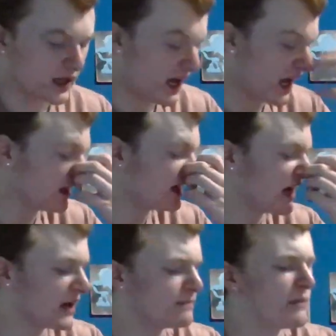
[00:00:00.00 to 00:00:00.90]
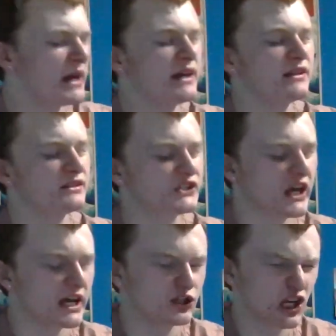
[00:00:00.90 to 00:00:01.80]
LA Knight pins
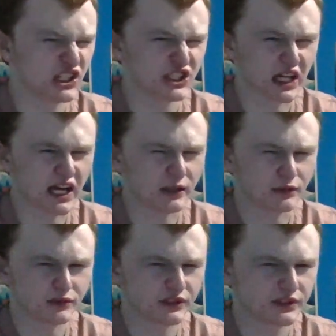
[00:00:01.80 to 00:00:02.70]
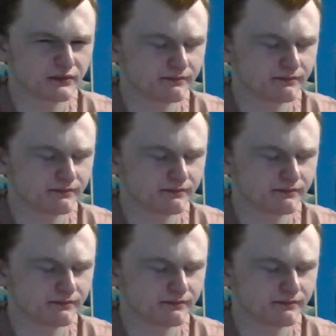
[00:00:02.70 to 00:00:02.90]
AJ Styles.